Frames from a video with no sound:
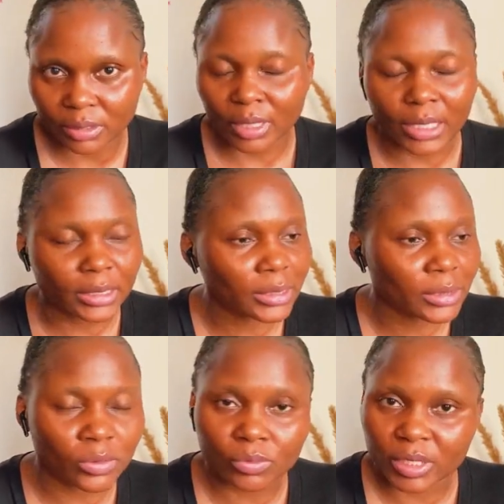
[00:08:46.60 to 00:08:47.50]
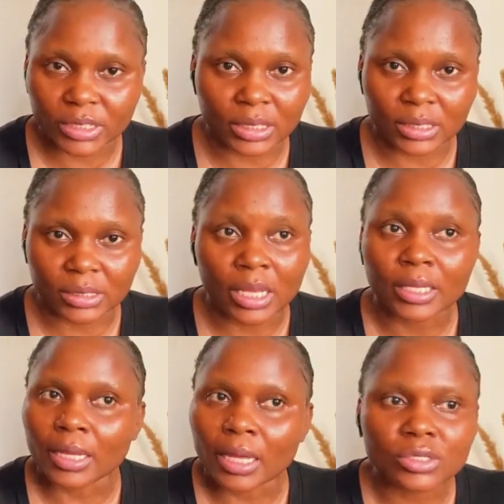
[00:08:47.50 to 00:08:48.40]
and this don't make sense
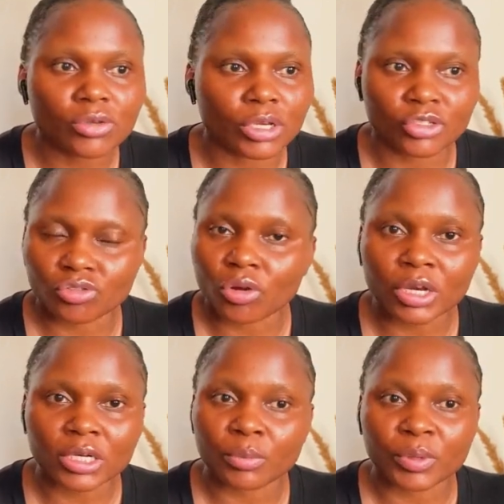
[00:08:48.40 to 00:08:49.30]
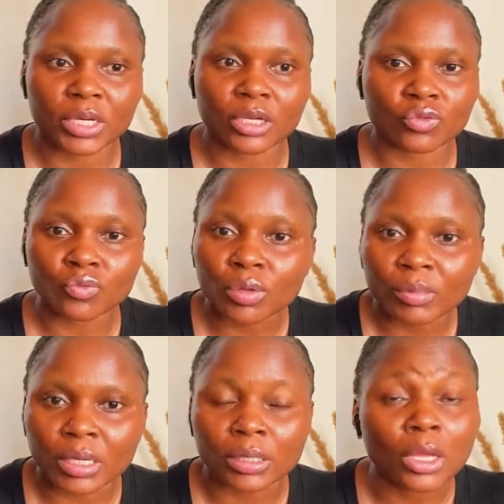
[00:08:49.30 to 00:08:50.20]
yes you're a strong independent
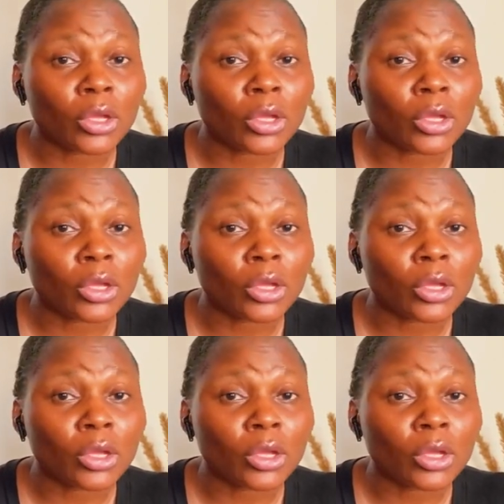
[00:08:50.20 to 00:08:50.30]
woman